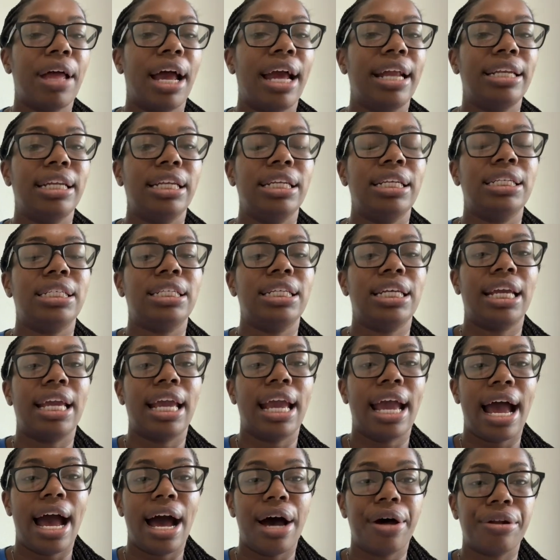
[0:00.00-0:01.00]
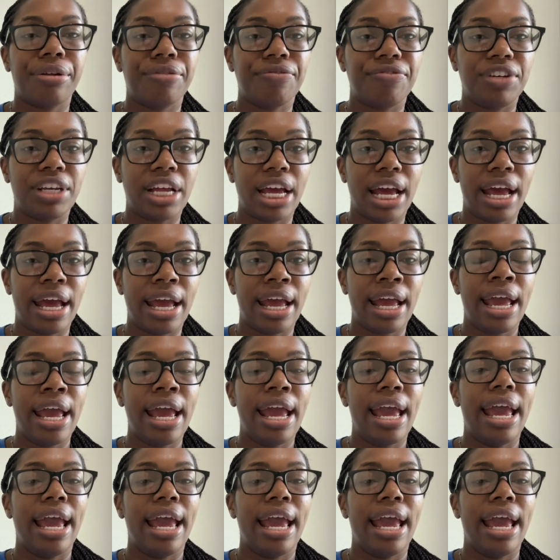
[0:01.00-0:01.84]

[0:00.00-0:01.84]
I needed to get out of debt,